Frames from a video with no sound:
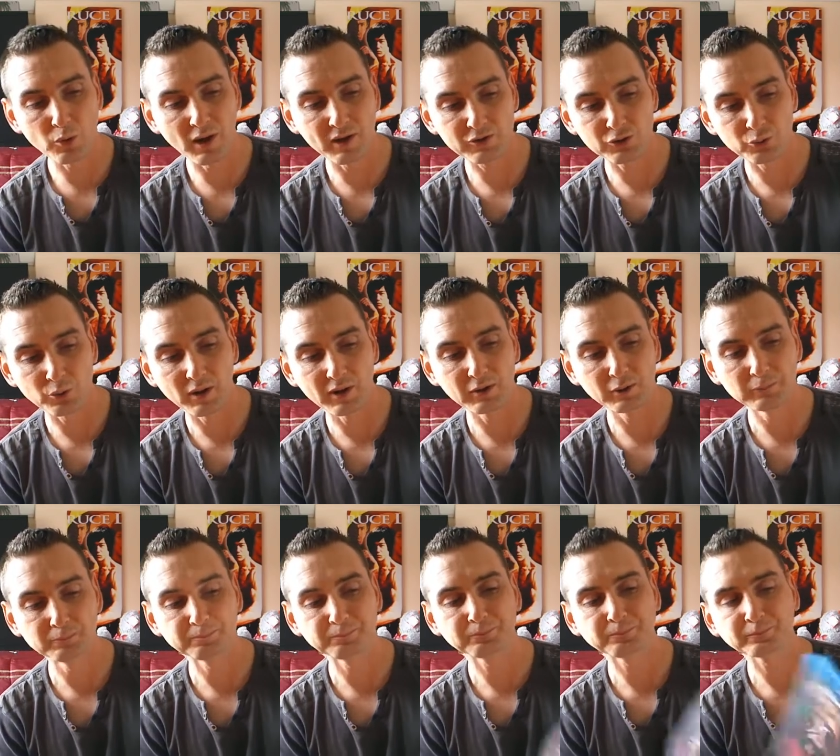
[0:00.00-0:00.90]
quite a while.
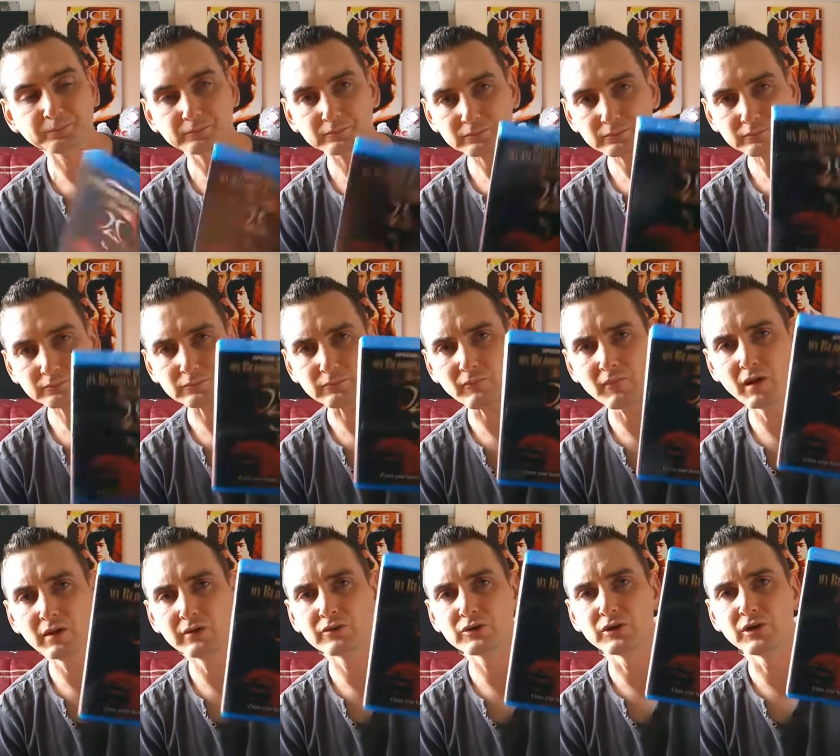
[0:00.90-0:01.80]

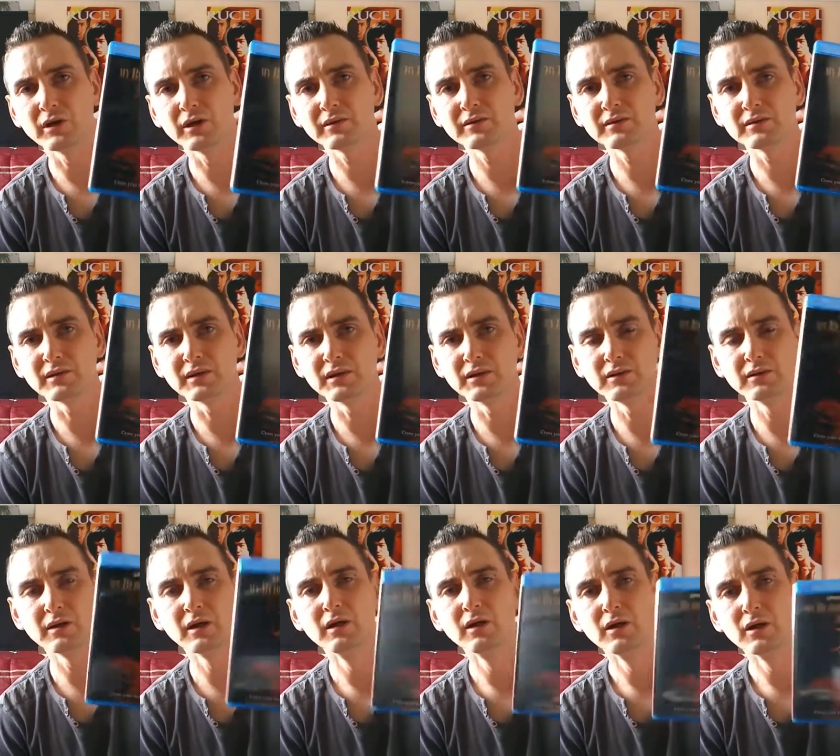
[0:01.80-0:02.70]
So I've
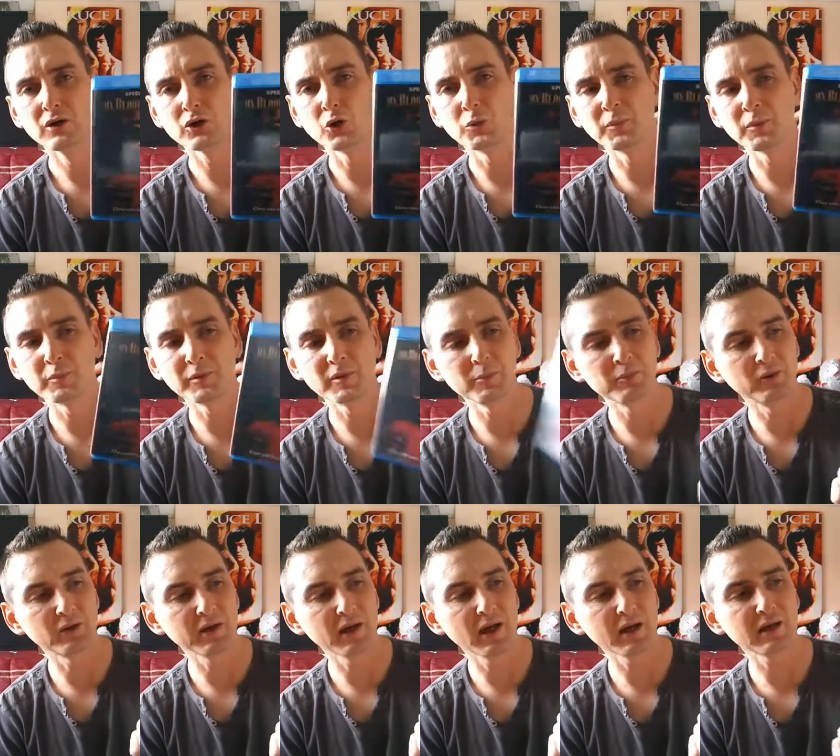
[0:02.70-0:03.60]
seen a couple of
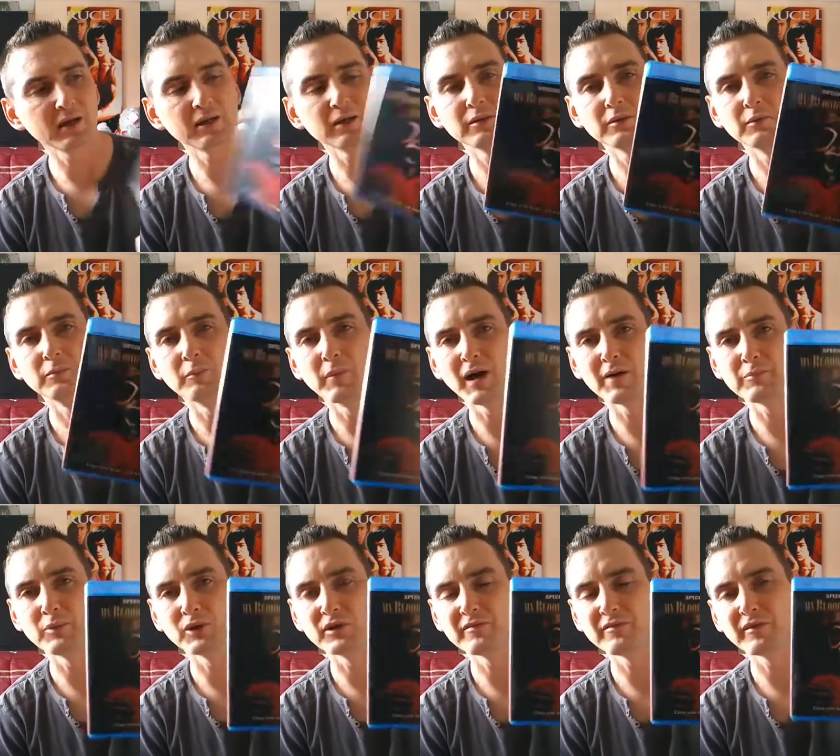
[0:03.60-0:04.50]
people get it, and My
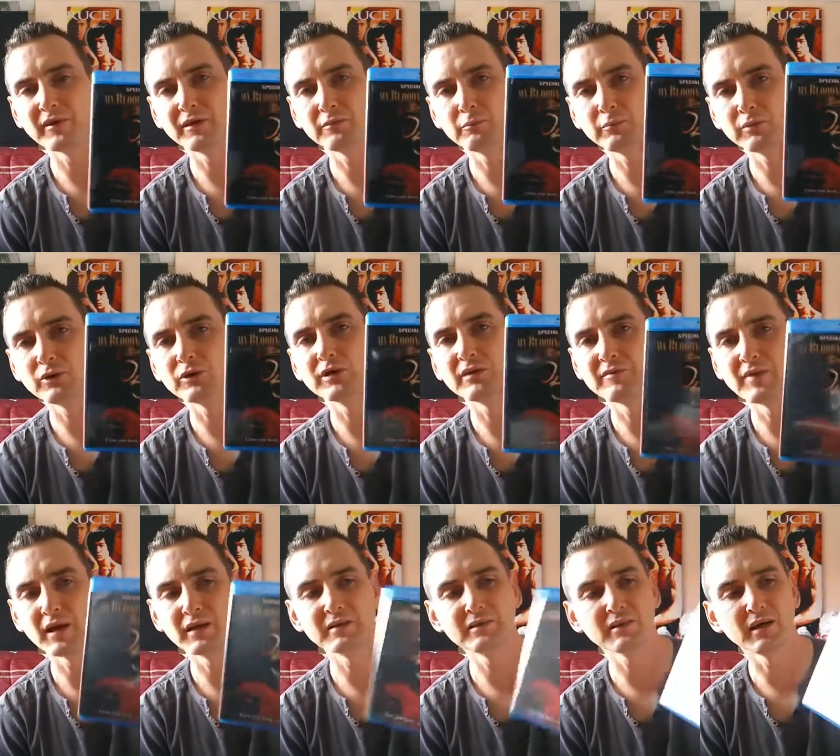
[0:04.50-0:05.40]
Bloody
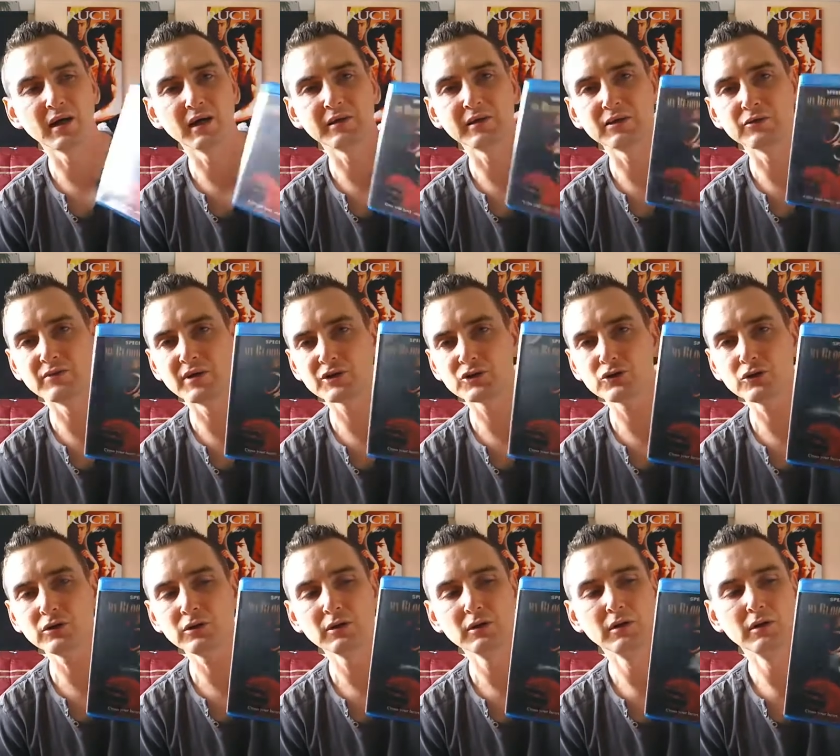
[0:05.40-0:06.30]
Valentine, the
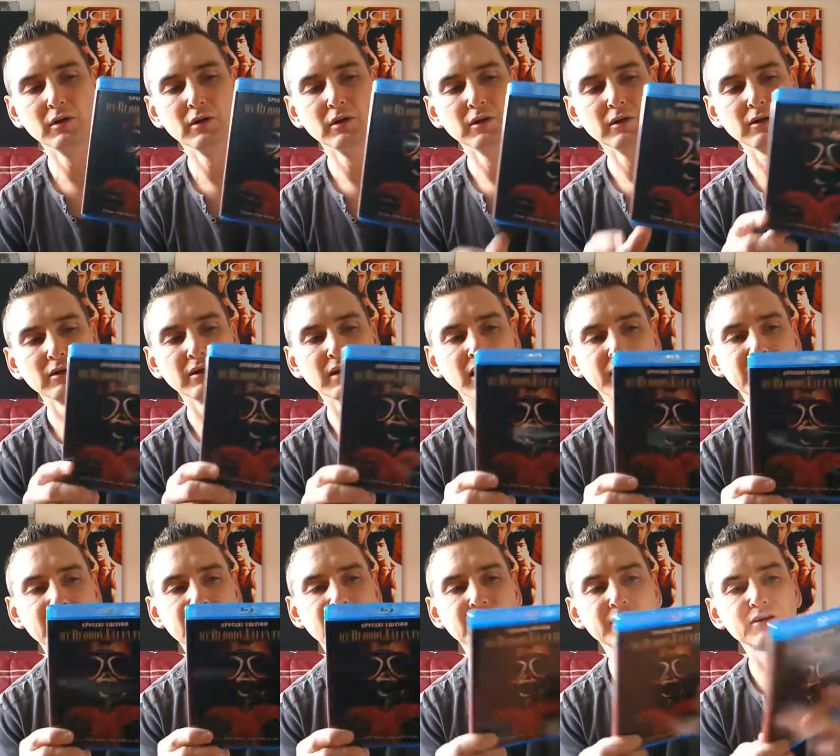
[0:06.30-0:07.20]
original, the
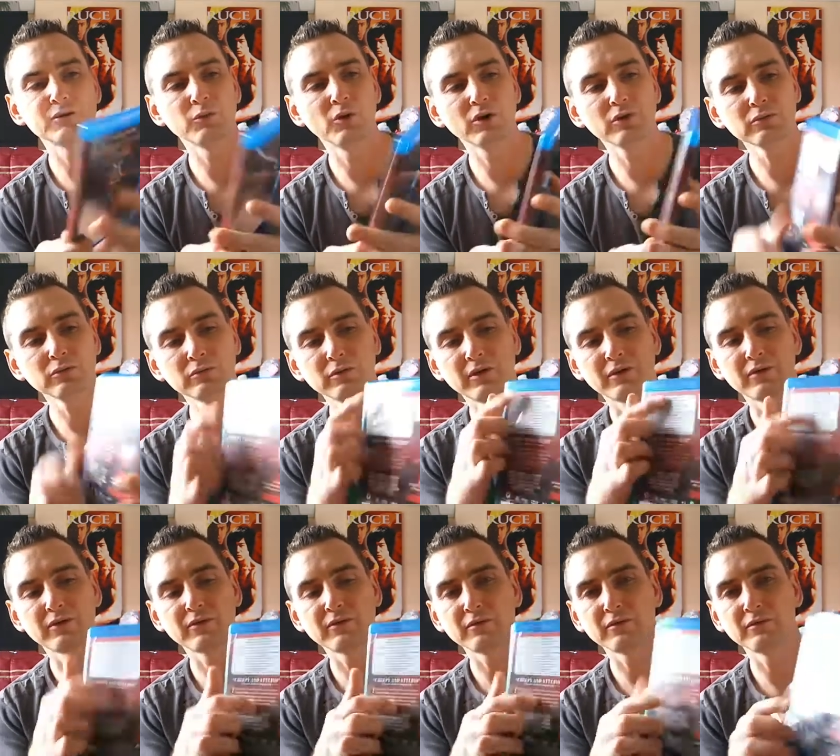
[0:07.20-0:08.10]
1981, with
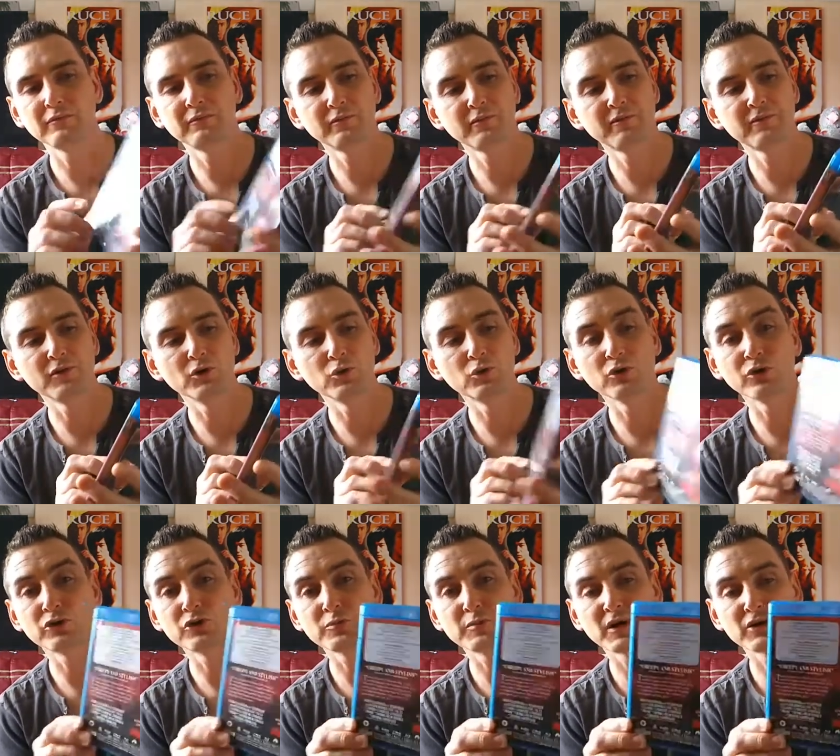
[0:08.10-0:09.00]
a few
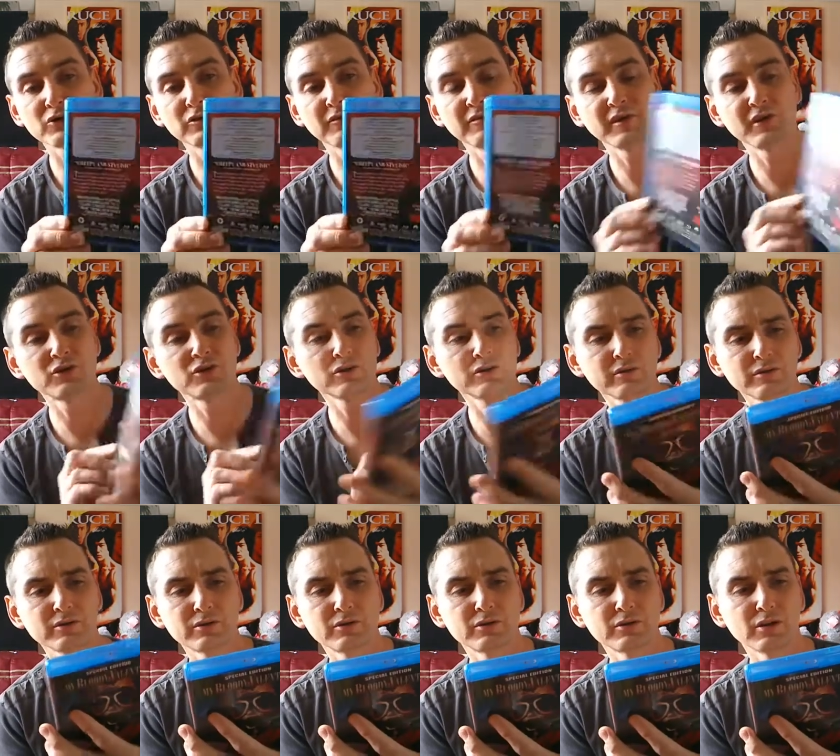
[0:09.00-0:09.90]
good special
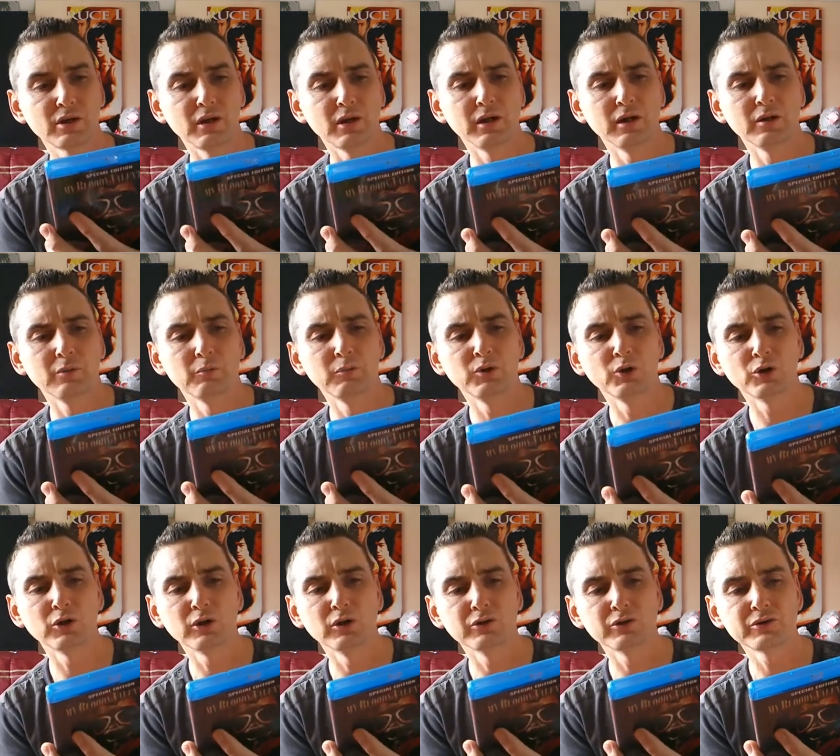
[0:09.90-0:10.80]
features, uh,
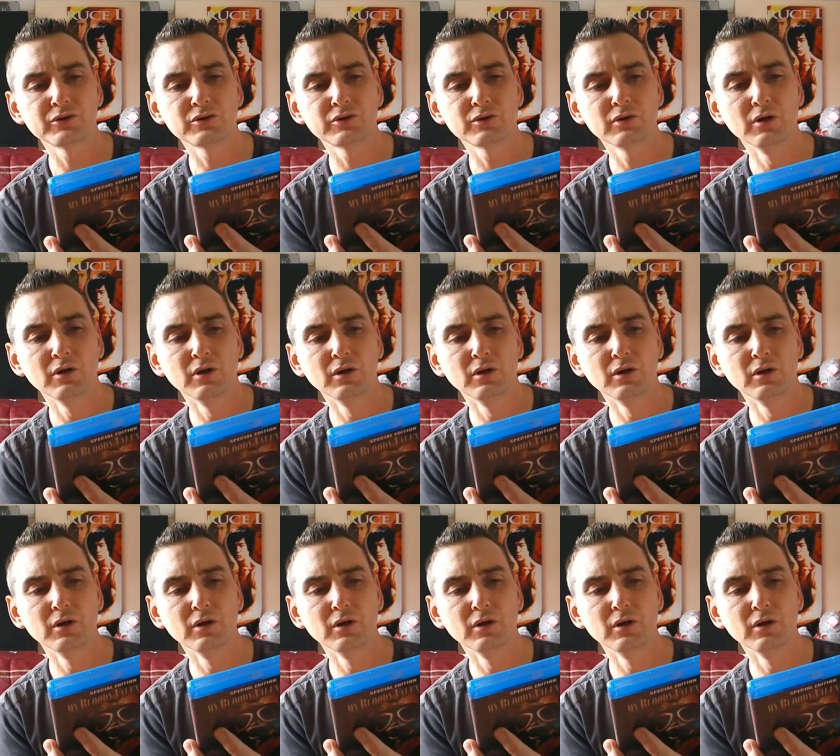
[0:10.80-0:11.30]
Bloodlust,